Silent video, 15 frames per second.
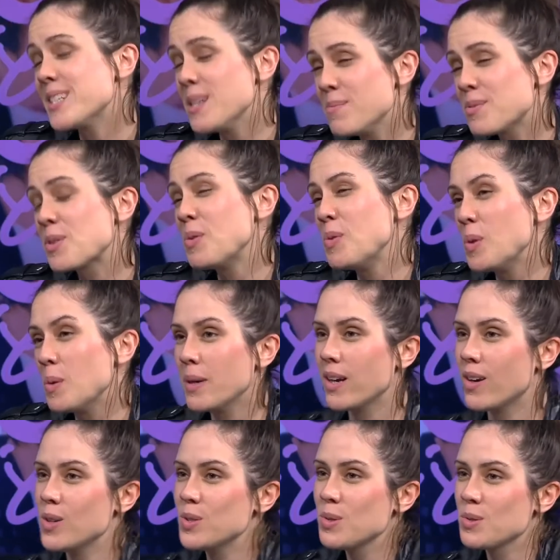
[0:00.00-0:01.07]
seems cool,
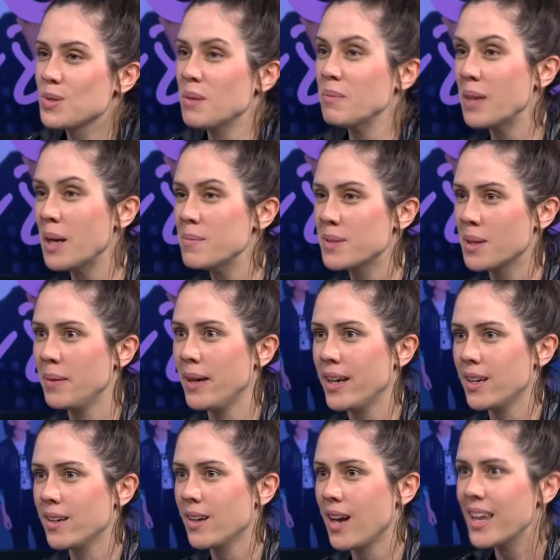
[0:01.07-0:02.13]
but also sometimes I'm
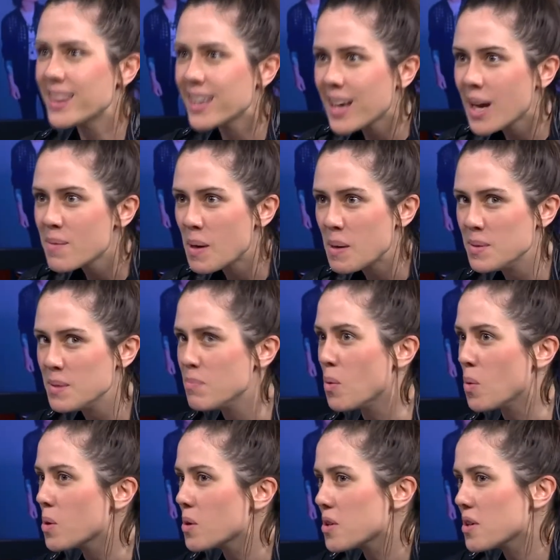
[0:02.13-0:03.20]
like, I think I might be
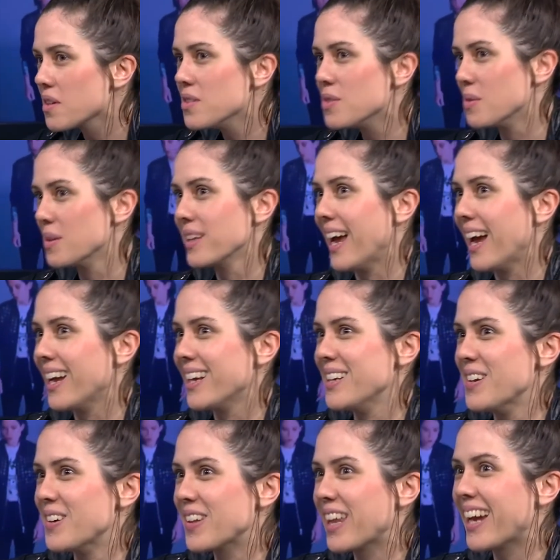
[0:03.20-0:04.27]
bored doing that,
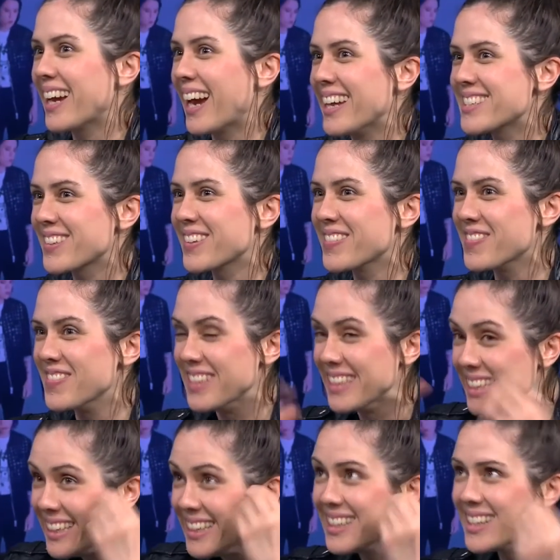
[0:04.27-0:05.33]
you know, like I sort of
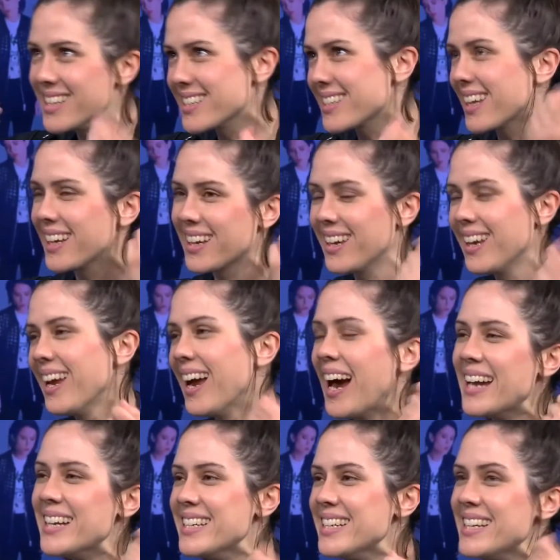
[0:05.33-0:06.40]
need this, like,
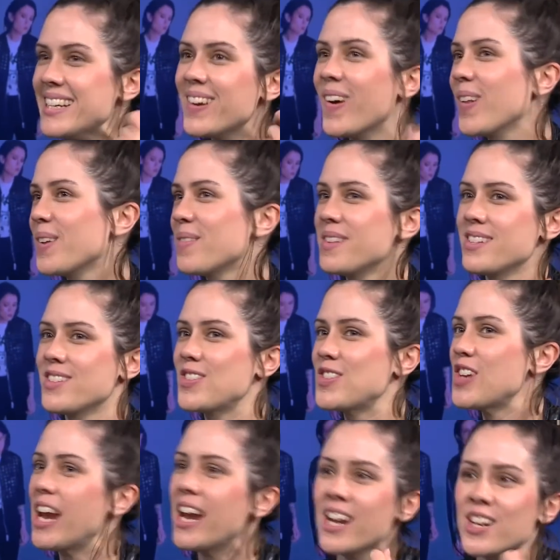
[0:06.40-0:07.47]
I need all of this
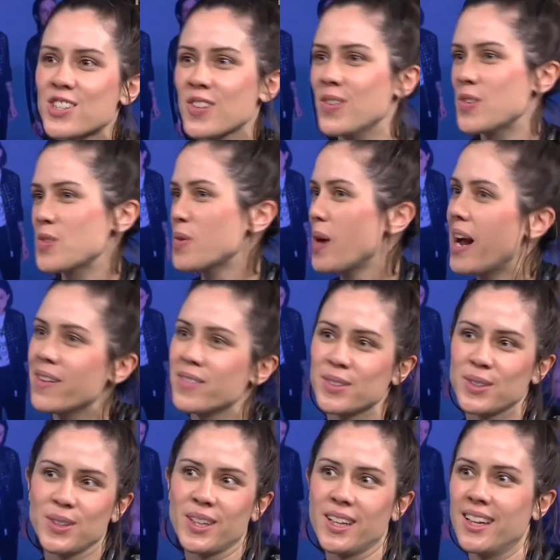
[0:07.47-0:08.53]
change and the
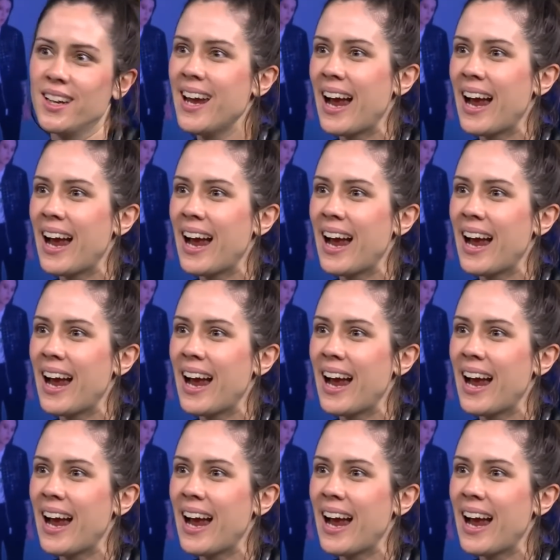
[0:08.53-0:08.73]
travel, and